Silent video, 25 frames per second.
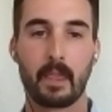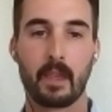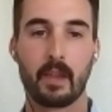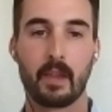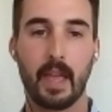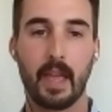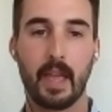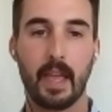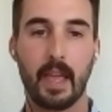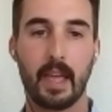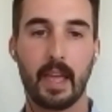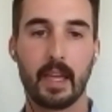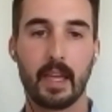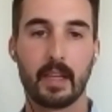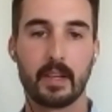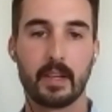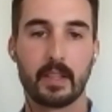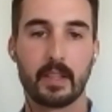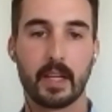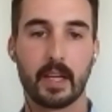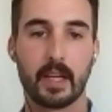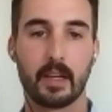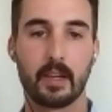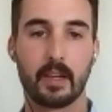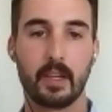And
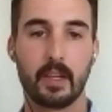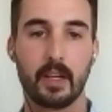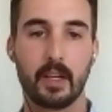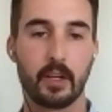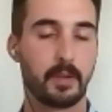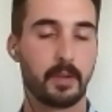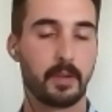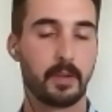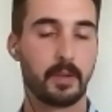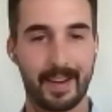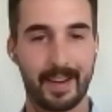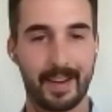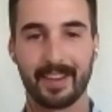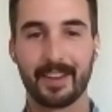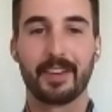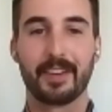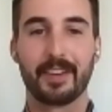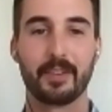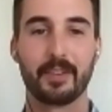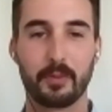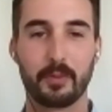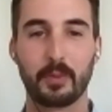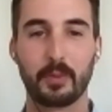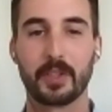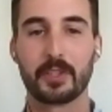depending on
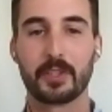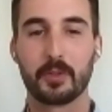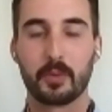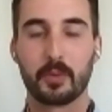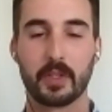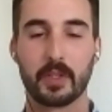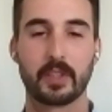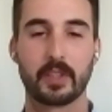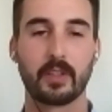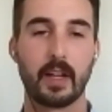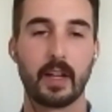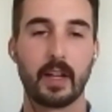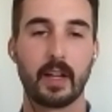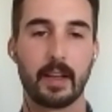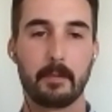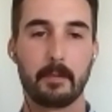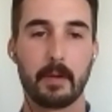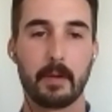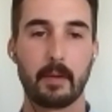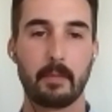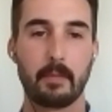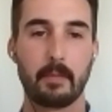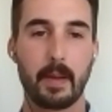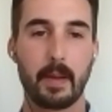which client,